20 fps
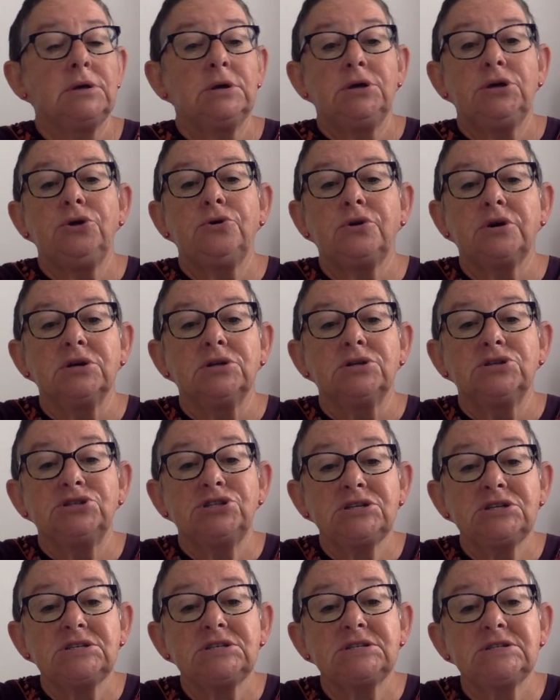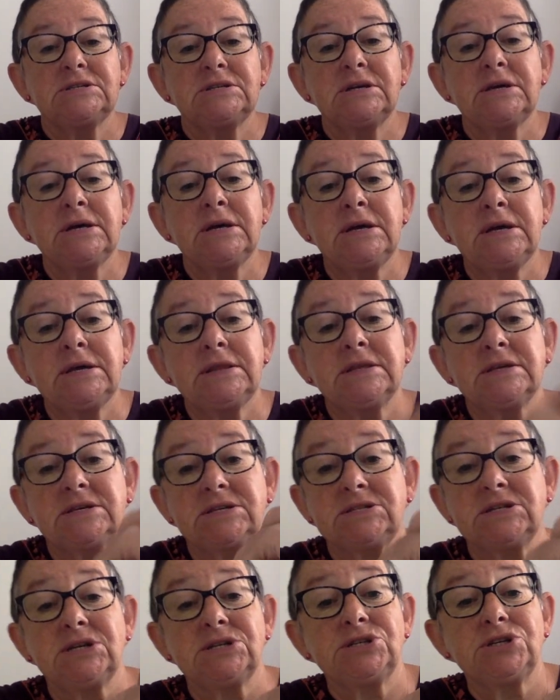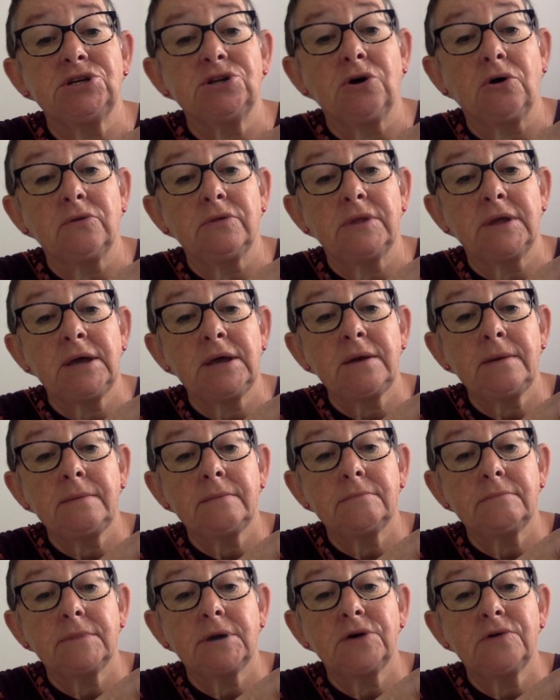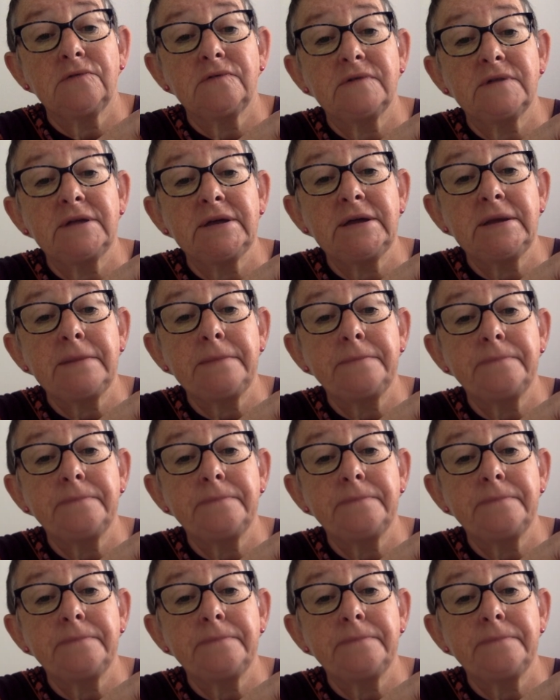You can just see the stitching on there, hopefully.